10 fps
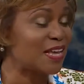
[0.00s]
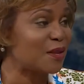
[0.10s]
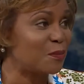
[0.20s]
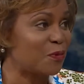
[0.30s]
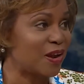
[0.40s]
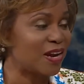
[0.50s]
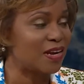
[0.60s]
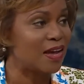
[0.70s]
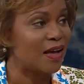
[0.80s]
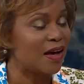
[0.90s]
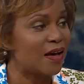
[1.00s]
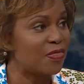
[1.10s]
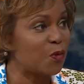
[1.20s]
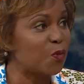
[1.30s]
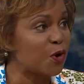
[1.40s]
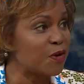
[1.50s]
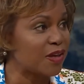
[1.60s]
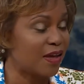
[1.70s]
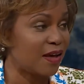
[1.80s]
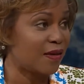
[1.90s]
celebrate uh, the
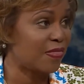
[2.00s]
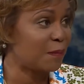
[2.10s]
work uh,